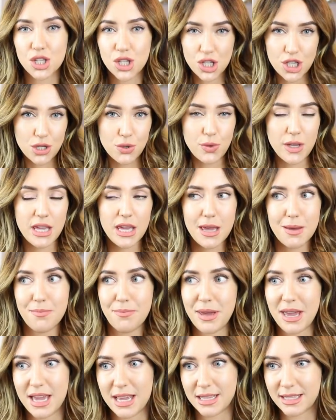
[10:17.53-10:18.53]
dewy
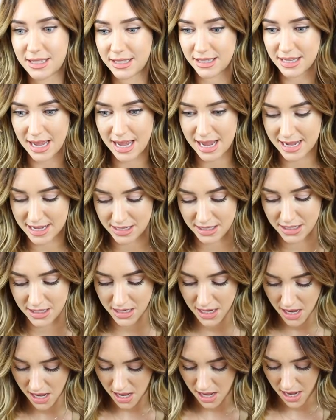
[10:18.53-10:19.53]
base, and
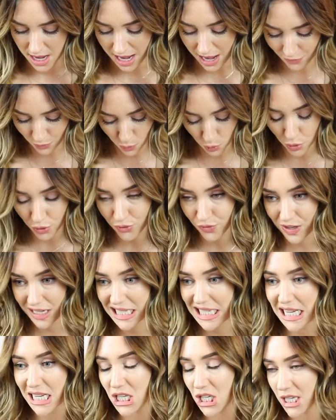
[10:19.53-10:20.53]
haven't worn
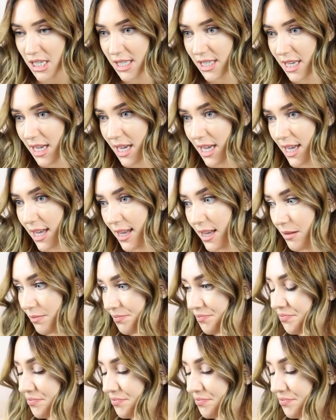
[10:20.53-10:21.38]
foundation in